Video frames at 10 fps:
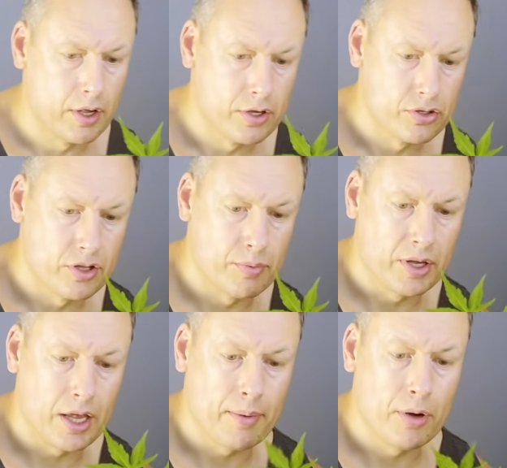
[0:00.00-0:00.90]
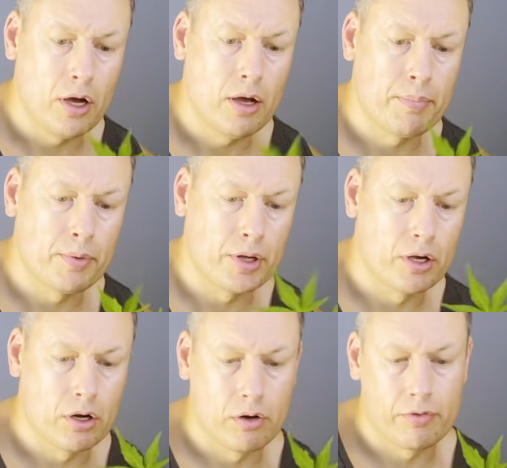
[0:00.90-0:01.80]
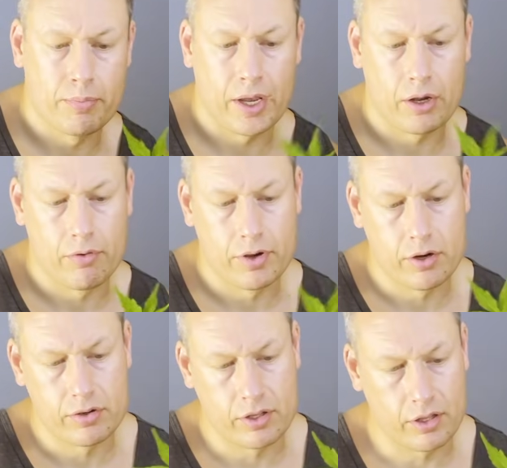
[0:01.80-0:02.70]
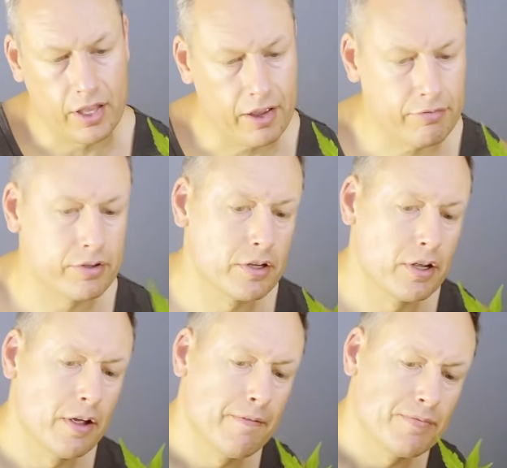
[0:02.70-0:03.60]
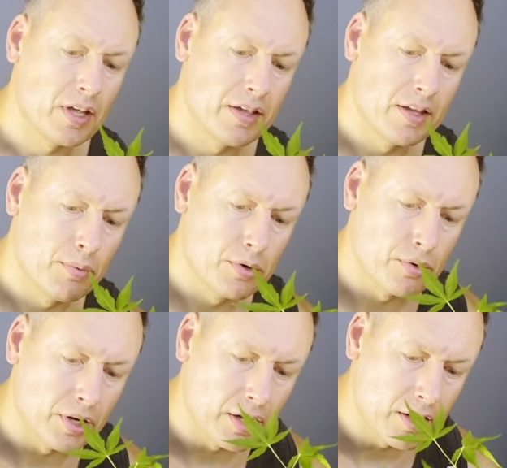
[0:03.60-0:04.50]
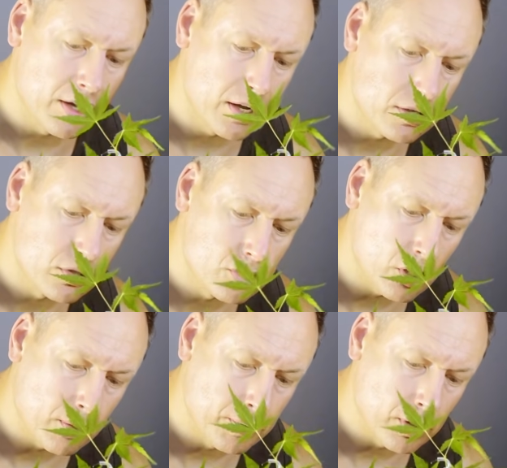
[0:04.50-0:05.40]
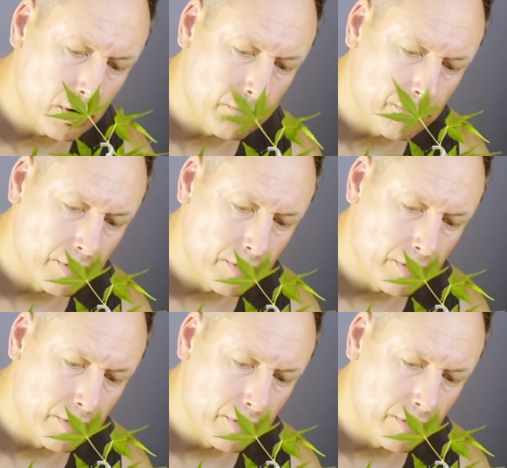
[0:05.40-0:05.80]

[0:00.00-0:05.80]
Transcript: So then we came up and we curved back over here to the left, And then we're doing a nice sharp curve